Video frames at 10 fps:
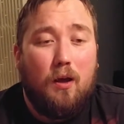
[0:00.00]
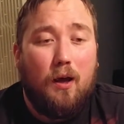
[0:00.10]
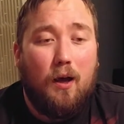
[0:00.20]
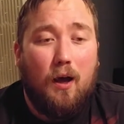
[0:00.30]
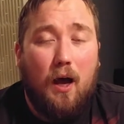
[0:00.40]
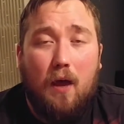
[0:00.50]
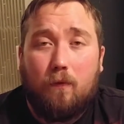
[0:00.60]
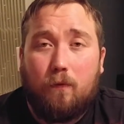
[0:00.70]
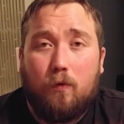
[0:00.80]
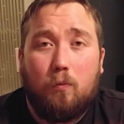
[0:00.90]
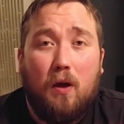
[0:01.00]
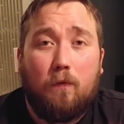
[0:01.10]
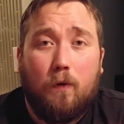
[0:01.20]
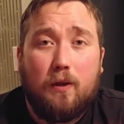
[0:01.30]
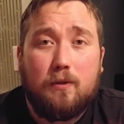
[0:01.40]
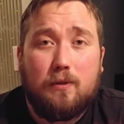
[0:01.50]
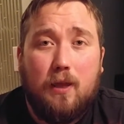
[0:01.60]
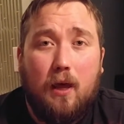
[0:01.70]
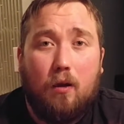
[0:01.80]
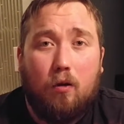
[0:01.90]
I have a few of my friends
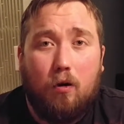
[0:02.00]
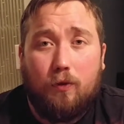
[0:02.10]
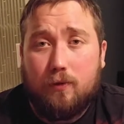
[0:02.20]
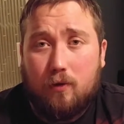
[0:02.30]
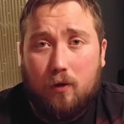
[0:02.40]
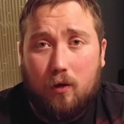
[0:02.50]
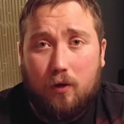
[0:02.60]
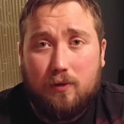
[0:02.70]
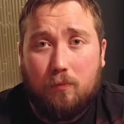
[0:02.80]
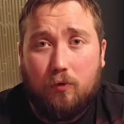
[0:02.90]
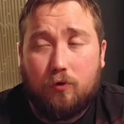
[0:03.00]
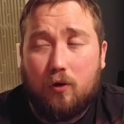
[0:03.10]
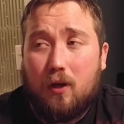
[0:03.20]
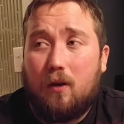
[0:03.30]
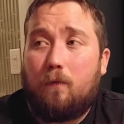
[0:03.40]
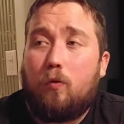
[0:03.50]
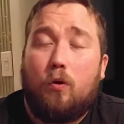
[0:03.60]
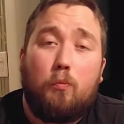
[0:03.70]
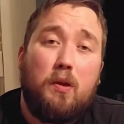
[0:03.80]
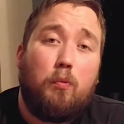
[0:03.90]
that are on this on a similar journey, and a few
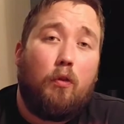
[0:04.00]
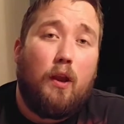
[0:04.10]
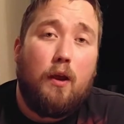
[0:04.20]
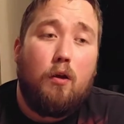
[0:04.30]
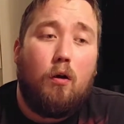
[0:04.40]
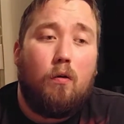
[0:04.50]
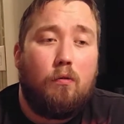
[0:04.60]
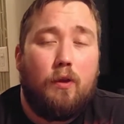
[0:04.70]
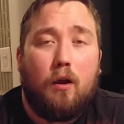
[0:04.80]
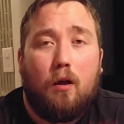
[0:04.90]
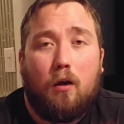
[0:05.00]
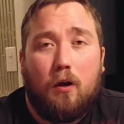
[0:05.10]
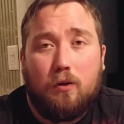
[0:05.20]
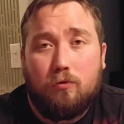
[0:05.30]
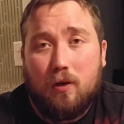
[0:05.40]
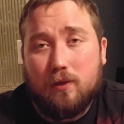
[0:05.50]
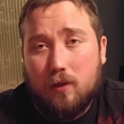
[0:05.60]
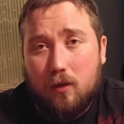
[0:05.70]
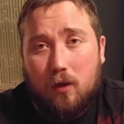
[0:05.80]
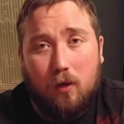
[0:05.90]
other people that I know that are
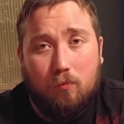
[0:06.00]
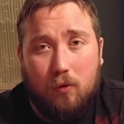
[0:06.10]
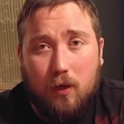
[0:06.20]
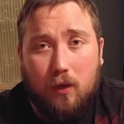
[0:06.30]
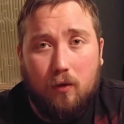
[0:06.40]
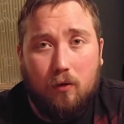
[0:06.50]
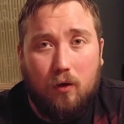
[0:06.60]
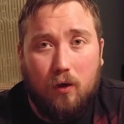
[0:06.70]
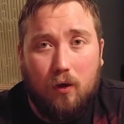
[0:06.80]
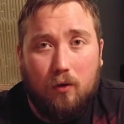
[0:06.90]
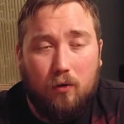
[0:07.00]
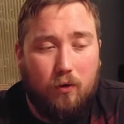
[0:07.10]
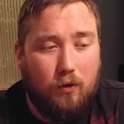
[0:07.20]
interested in being on